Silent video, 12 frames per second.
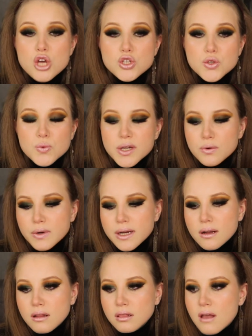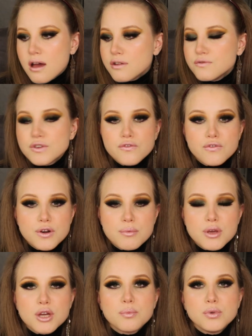to recreate a lot of different
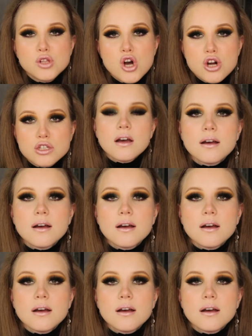makeup looks.